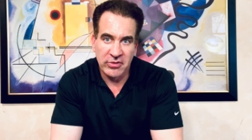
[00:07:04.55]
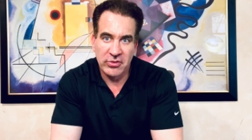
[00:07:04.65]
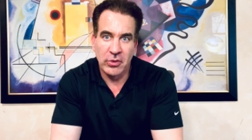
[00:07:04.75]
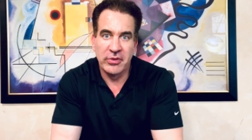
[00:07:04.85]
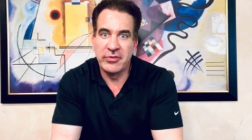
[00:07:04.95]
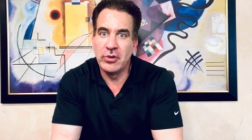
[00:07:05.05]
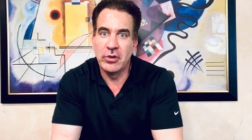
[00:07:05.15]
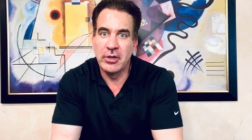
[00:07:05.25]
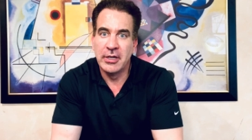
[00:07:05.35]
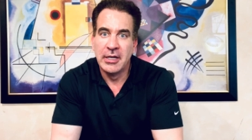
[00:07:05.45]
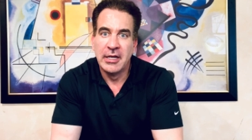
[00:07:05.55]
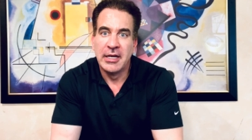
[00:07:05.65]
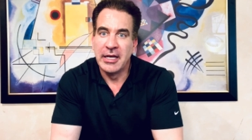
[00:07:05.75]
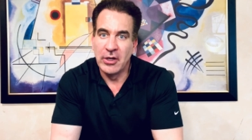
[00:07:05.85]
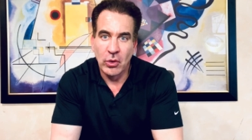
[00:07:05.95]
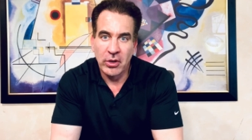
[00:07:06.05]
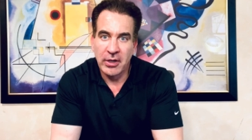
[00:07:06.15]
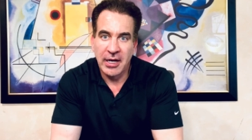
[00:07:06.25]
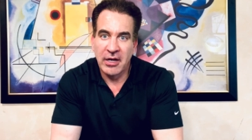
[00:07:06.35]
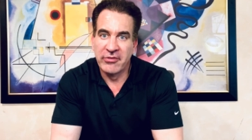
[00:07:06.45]
So if you're an
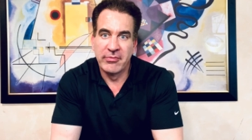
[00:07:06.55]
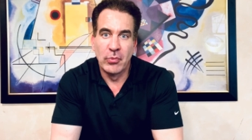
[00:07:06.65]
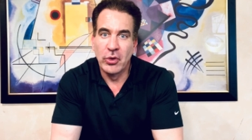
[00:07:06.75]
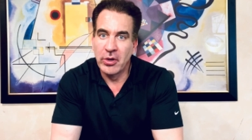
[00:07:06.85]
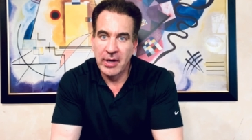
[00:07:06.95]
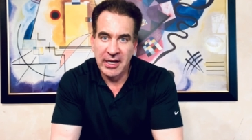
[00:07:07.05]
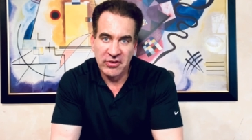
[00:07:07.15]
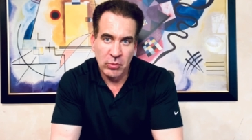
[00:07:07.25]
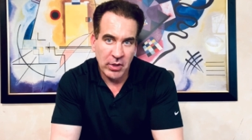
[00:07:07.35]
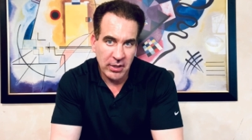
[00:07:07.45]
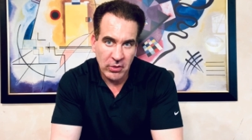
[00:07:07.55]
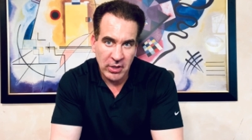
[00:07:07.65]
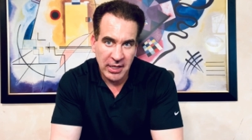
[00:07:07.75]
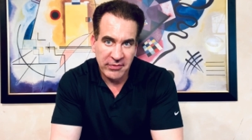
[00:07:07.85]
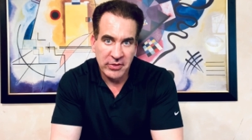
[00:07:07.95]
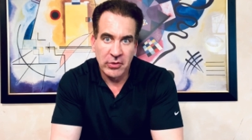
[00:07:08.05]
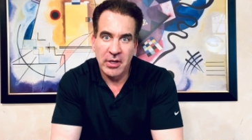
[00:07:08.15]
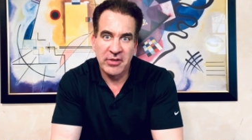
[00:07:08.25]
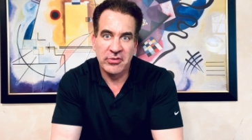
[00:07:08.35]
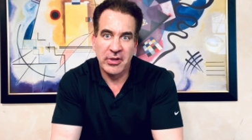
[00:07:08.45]
owner of motorized watercraft, you'll
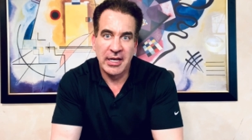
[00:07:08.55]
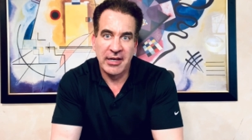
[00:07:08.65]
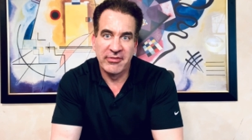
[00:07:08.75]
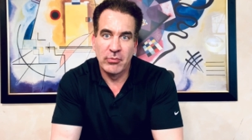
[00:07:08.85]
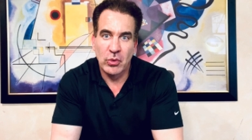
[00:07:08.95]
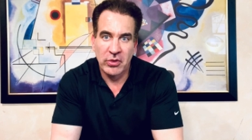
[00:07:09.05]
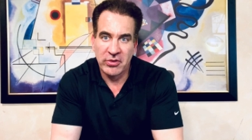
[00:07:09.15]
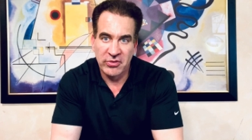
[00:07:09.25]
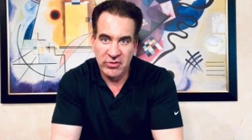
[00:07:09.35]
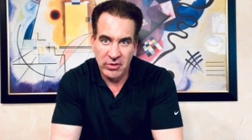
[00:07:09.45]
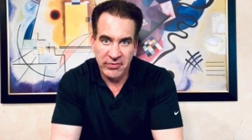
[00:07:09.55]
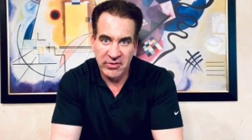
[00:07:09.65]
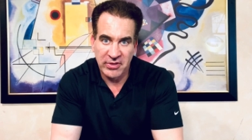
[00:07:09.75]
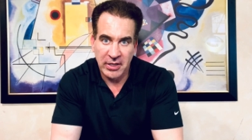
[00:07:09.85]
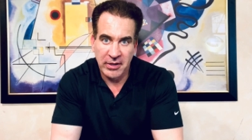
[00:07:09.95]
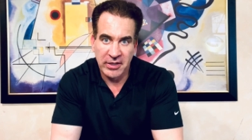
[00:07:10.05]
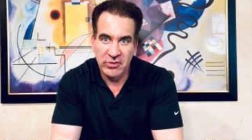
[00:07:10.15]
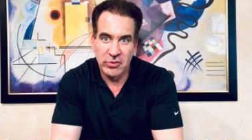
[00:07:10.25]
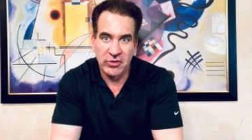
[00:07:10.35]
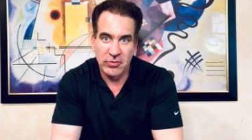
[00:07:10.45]
also have more surface area
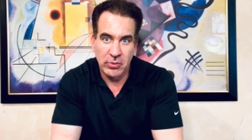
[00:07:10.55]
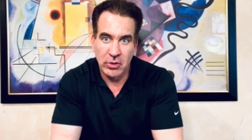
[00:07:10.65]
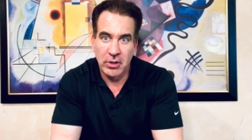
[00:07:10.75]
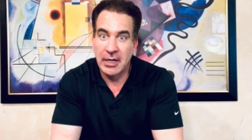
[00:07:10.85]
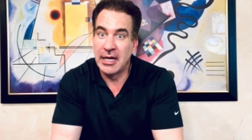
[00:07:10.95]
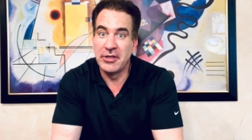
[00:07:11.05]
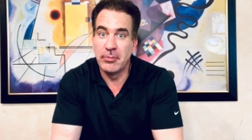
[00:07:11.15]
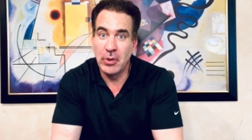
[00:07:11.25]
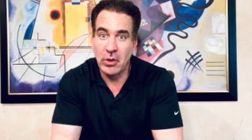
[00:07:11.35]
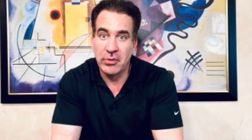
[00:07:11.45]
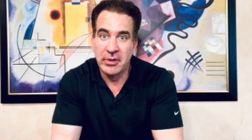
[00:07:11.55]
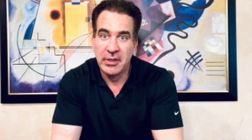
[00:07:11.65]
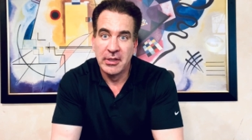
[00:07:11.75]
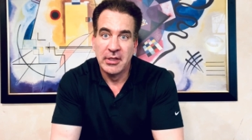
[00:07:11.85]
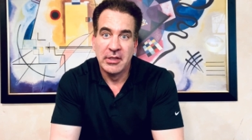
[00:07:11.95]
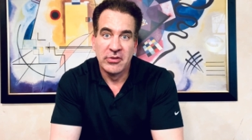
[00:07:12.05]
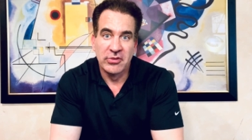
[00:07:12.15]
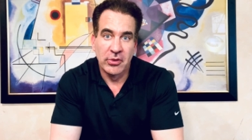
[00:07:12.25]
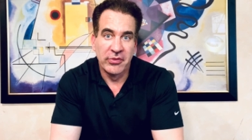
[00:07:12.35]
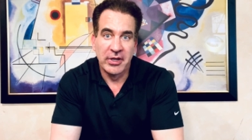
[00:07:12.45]
to explore on your boat.
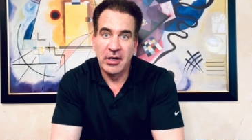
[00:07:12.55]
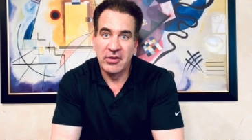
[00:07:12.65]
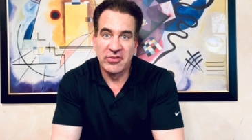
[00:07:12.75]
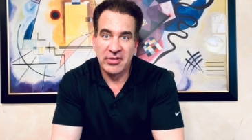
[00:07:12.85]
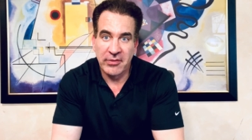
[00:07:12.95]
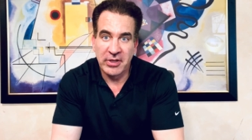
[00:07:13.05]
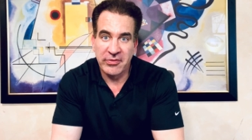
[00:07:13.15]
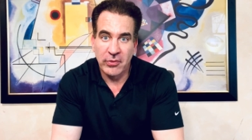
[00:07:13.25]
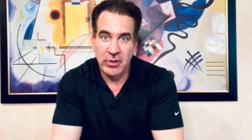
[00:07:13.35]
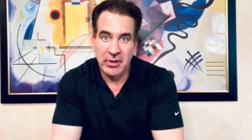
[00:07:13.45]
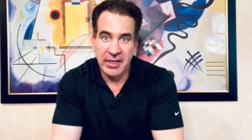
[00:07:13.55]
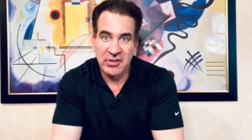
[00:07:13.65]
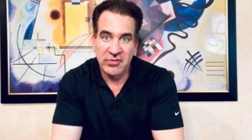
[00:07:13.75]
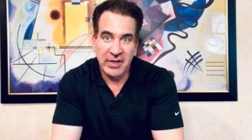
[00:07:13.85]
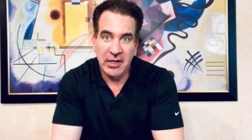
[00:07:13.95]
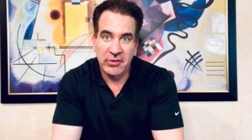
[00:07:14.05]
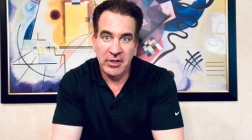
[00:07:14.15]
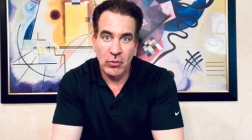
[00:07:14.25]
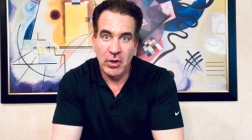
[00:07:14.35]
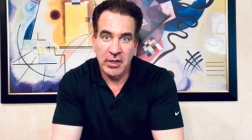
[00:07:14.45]
So there are 74 lakes found
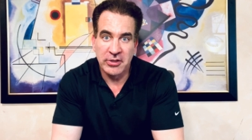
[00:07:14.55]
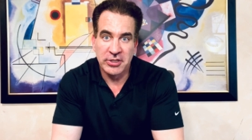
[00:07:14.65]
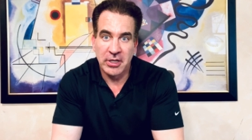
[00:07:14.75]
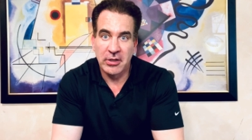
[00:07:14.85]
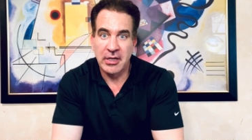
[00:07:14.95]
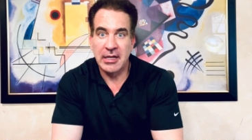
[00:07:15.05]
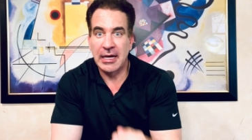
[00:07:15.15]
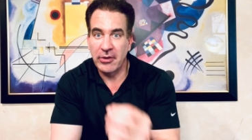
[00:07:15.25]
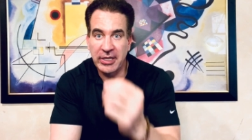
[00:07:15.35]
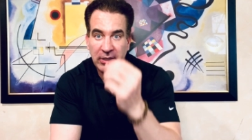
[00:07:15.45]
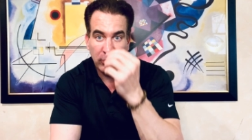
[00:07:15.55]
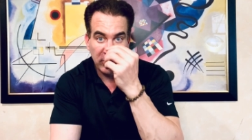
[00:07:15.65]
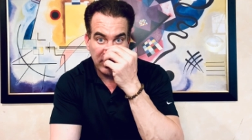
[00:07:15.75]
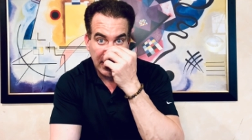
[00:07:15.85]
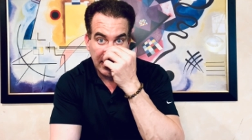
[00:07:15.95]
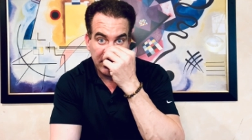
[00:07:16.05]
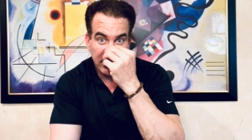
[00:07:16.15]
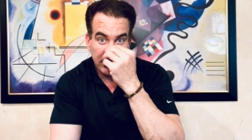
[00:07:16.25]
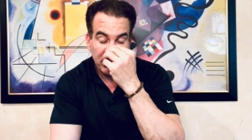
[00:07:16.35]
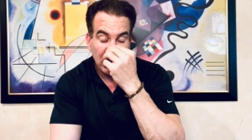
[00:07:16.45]
in Waukesha County,
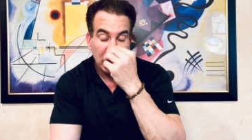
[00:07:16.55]
Wisconsin.